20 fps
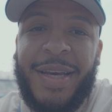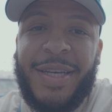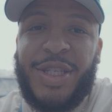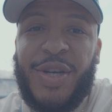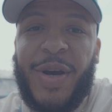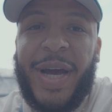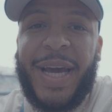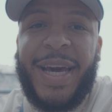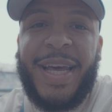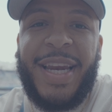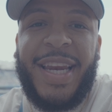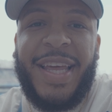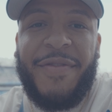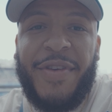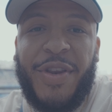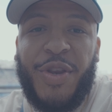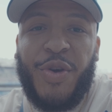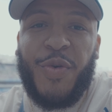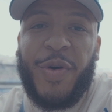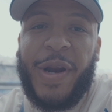so I couldn't
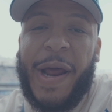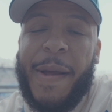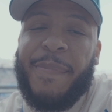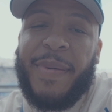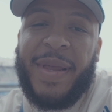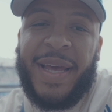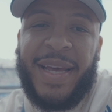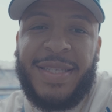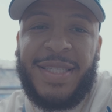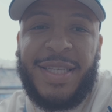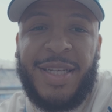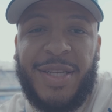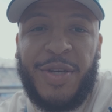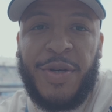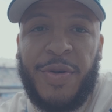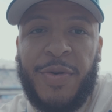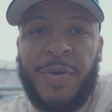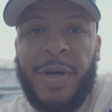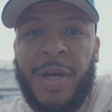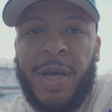even do what I planned to
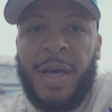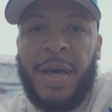do.